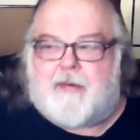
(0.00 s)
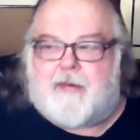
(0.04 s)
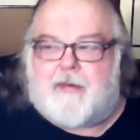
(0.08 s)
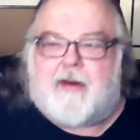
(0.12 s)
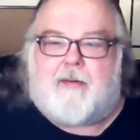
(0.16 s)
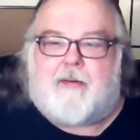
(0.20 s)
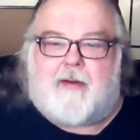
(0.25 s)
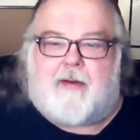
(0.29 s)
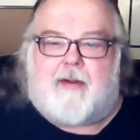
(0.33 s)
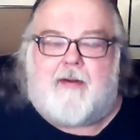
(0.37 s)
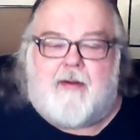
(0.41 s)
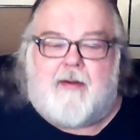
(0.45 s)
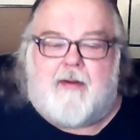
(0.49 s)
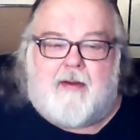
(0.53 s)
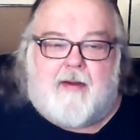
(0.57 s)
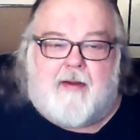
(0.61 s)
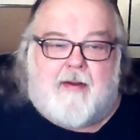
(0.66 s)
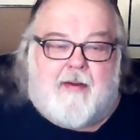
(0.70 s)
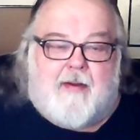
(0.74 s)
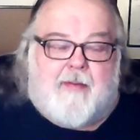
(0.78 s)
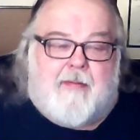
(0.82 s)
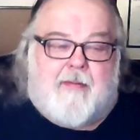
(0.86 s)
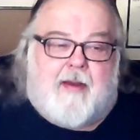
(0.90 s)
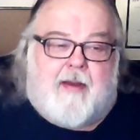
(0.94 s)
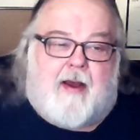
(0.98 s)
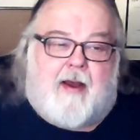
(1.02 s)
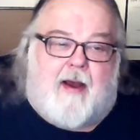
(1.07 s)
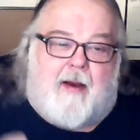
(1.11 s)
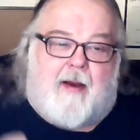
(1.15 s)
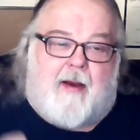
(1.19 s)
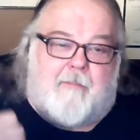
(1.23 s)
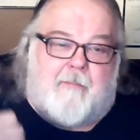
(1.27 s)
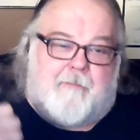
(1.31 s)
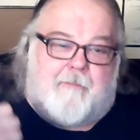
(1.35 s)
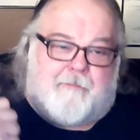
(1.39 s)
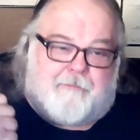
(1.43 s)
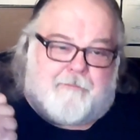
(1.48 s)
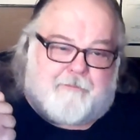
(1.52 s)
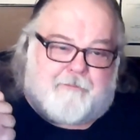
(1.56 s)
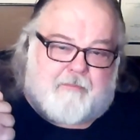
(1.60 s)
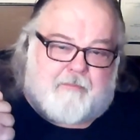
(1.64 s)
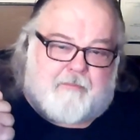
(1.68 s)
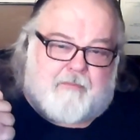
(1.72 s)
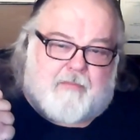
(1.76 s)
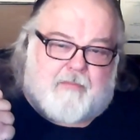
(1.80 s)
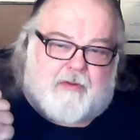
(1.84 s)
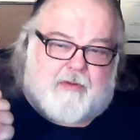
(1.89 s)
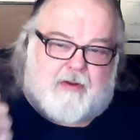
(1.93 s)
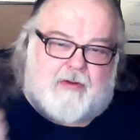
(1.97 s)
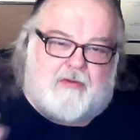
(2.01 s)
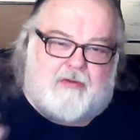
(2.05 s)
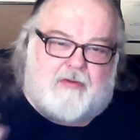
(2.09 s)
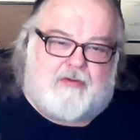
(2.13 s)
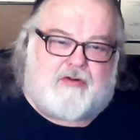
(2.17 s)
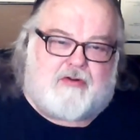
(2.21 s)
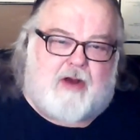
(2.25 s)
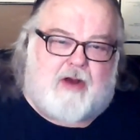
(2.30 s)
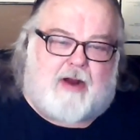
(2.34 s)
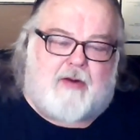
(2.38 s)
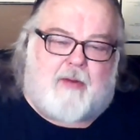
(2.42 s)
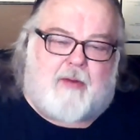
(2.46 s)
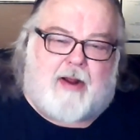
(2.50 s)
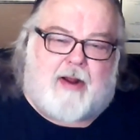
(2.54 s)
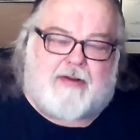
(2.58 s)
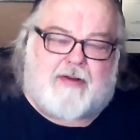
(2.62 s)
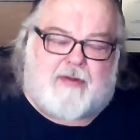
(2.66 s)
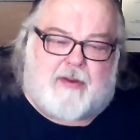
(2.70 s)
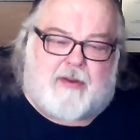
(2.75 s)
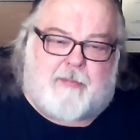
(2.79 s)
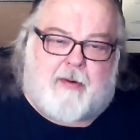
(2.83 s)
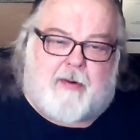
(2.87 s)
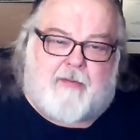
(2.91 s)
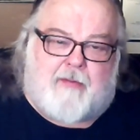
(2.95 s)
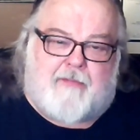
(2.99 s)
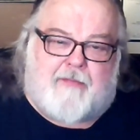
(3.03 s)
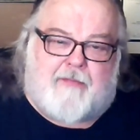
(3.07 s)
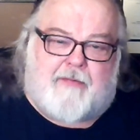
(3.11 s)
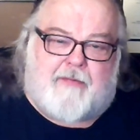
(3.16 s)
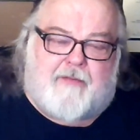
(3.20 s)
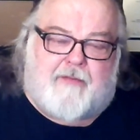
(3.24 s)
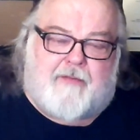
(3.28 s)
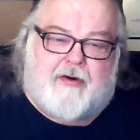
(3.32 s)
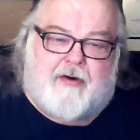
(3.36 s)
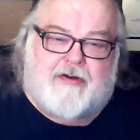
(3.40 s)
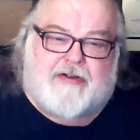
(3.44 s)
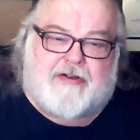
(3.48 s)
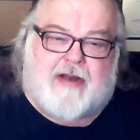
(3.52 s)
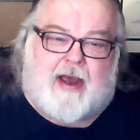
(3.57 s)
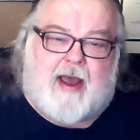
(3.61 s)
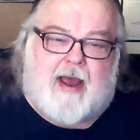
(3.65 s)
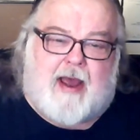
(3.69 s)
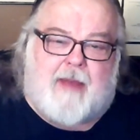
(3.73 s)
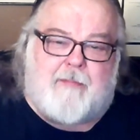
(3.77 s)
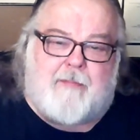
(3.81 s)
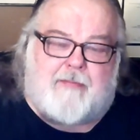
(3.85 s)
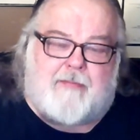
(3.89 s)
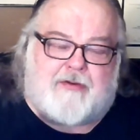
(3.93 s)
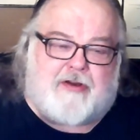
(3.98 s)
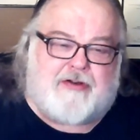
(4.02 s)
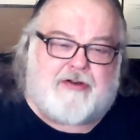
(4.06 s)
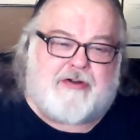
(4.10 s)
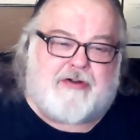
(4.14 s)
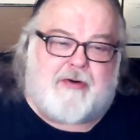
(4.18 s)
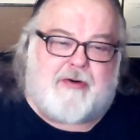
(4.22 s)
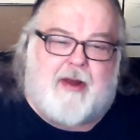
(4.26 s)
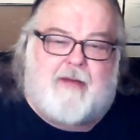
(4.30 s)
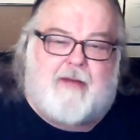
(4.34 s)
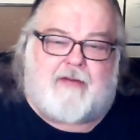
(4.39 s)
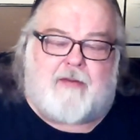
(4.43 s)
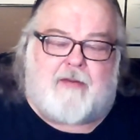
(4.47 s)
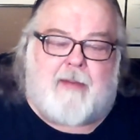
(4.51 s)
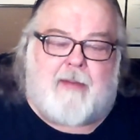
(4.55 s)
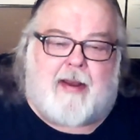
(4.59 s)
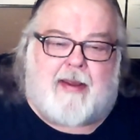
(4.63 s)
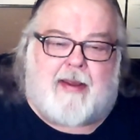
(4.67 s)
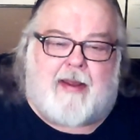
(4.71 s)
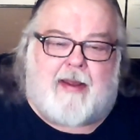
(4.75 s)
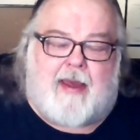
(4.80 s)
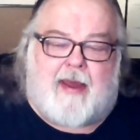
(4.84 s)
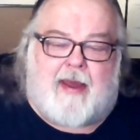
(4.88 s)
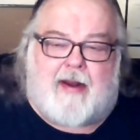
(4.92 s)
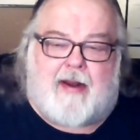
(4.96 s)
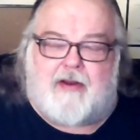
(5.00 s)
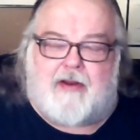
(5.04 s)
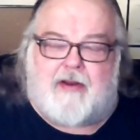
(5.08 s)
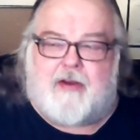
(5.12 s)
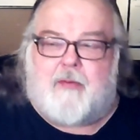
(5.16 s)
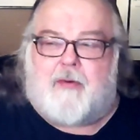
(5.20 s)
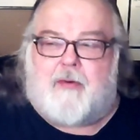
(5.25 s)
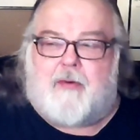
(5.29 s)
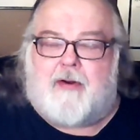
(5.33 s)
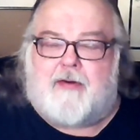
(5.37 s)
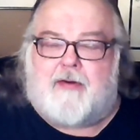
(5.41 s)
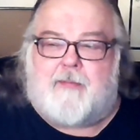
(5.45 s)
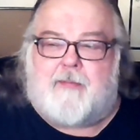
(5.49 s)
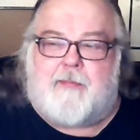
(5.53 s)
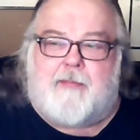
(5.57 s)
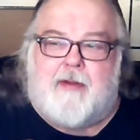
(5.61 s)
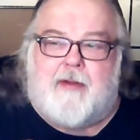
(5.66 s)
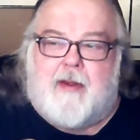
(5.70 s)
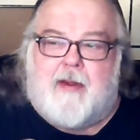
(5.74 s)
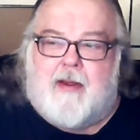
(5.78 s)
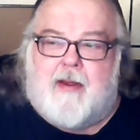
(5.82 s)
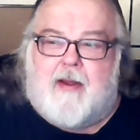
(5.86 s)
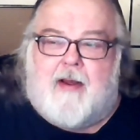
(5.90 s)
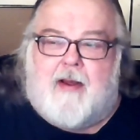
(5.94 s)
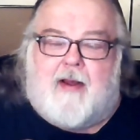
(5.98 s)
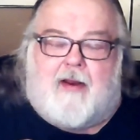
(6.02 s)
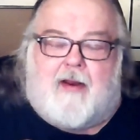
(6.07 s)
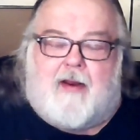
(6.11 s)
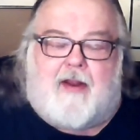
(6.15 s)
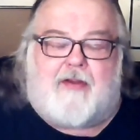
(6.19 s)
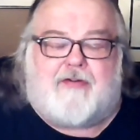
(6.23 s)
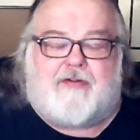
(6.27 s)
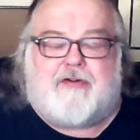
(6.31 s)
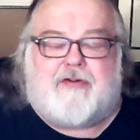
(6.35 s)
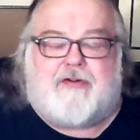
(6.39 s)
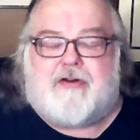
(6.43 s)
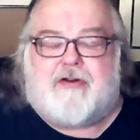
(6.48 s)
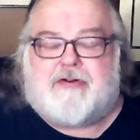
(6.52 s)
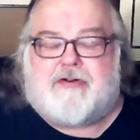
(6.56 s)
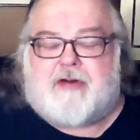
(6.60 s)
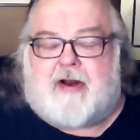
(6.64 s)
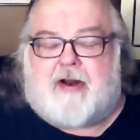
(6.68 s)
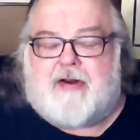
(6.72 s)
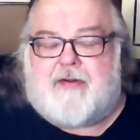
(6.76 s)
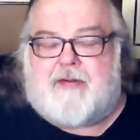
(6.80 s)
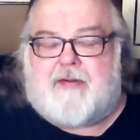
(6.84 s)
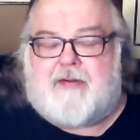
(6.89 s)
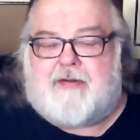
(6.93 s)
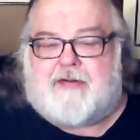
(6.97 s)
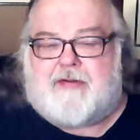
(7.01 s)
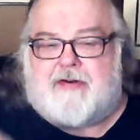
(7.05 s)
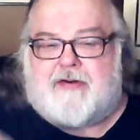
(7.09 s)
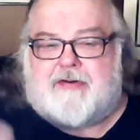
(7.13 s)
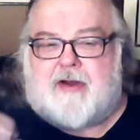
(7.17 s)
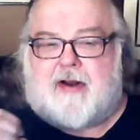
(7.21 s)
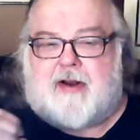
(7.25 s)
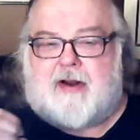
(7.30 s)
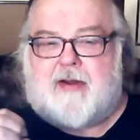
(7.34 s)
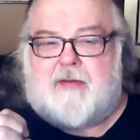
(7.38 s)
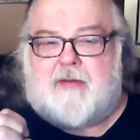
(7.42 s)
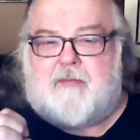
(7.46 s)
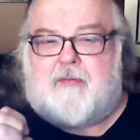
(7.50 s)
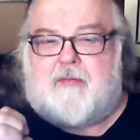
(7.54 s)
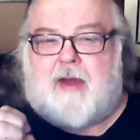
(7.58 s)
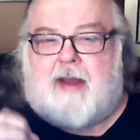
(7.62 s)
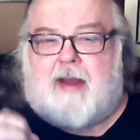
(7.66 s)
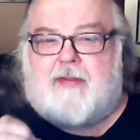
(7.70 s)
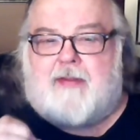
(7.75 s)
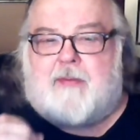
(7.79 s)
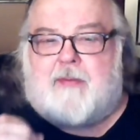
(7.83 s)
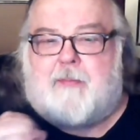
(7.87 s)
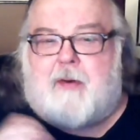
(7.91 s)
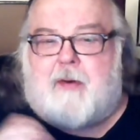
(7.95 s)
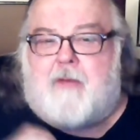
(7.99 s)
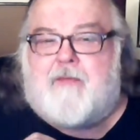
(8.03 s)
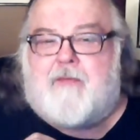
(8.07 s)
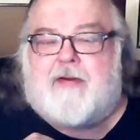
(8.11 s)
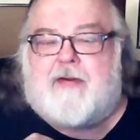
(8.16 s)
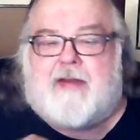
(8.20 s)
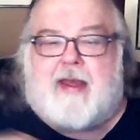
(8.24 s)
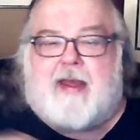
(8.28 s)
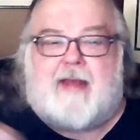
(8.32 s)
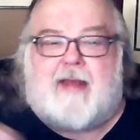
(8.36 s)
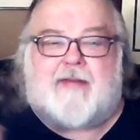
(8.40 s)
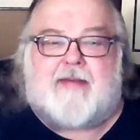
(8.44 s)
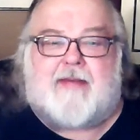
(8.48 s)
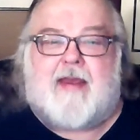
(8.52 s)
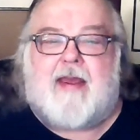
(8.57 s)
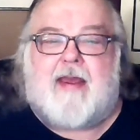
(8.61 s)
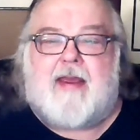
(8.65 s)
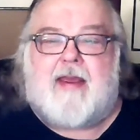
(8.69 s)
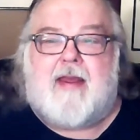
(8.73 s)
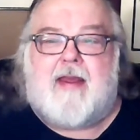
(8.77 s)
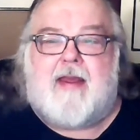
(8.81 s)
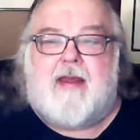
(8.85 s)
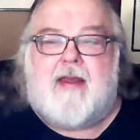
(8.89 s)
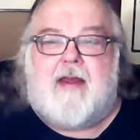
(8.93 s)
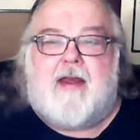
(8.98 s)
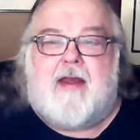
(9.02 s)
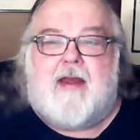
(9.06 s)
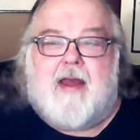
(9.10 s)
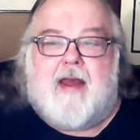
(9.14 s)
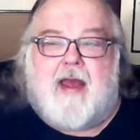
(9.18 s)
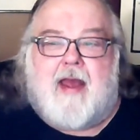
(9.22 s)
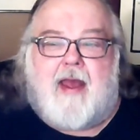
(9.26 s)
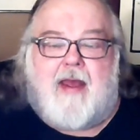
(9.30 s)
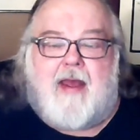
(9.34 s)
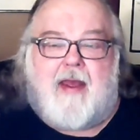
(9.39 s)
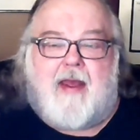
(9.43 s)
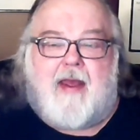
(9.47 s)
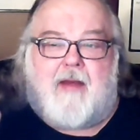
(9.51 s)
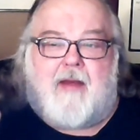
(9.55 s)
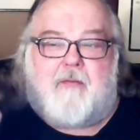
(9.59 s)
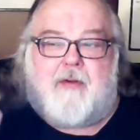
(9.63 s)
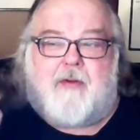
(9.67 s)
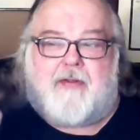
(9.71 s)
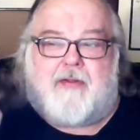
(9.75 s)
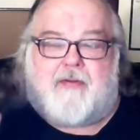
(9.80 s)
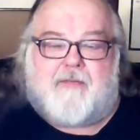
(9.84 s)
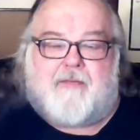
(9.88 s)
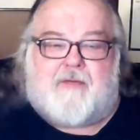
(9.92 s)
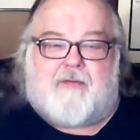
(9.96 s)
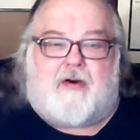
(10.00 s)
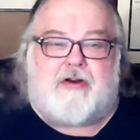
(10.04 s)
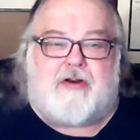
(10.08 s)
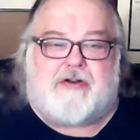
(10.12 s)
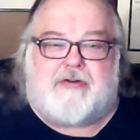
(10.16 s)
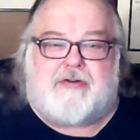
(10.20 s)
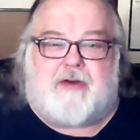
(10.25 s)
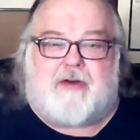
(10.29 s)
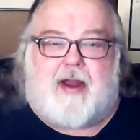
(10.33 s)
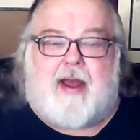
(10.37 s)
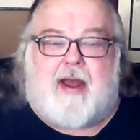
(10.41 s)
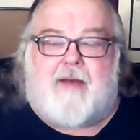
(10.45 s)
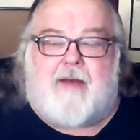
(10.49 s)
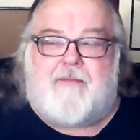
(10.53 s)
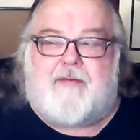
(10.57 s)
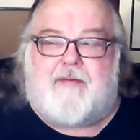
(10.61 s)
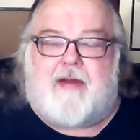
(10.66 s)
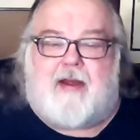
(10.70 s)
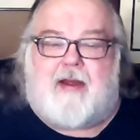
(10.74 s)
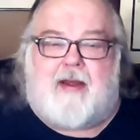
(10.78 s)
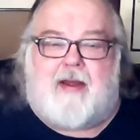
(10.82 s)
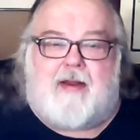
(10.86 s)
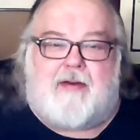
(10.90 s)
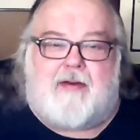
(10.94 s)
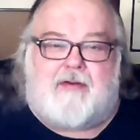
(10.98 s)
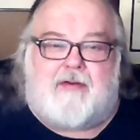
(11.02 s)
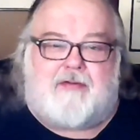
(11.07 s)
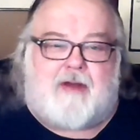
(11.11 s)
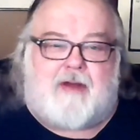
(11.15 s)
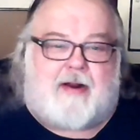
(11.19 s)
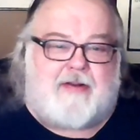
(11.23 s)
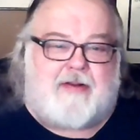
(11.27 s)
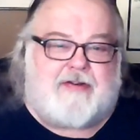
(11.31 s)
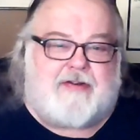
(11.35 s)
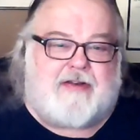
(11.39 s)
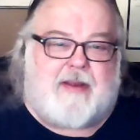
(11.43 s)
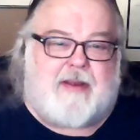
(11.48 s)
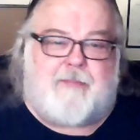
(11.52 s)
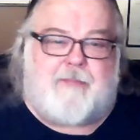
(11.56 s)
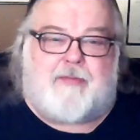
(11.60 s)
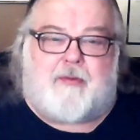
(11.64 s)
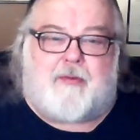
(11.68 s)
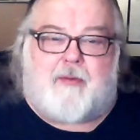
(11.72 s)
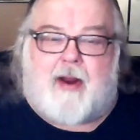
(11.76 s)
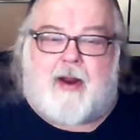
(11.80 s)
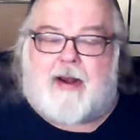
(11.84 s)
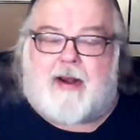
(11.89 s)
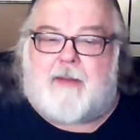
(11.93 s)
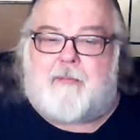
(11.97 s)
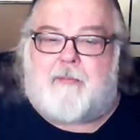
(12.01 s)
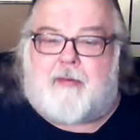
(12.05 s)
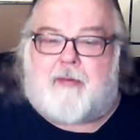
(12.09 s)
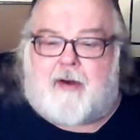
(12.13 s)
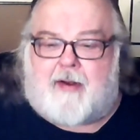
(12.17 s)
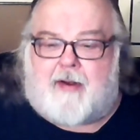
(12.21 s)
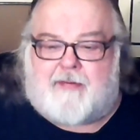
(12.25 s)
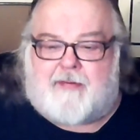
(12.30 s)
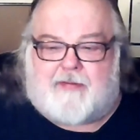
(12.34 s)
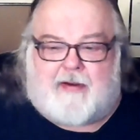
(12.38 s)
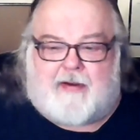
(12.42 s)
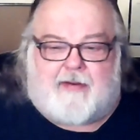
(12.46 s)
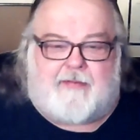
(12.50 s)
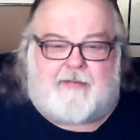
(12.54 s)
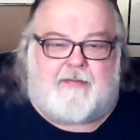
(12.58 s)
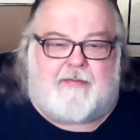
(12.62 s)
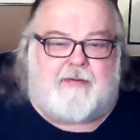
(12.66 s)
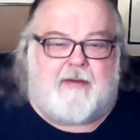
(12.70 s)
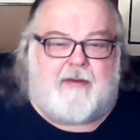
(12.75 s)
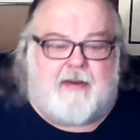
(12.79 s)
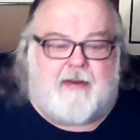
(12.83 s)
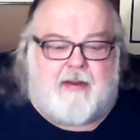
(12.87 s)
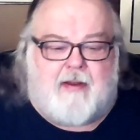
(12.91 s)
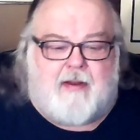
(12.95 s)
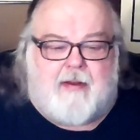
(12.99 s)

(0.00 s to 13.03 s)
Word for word: But anyway, um, trying to write something perfect for the first time so that you don't have to go back and edit. You want to, a lot of students try to do this. They try to write the perfect essay and, eh, with the first draft and try to skip the writing process.